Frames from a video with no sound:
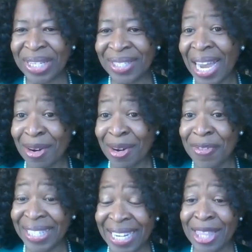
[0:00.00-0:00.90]

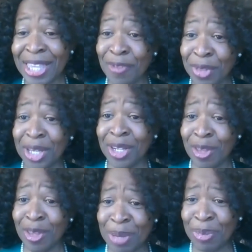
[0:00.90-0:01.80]
sacrifice anything for the good of
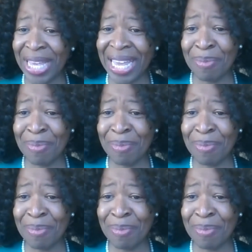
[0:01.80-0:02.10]
the people.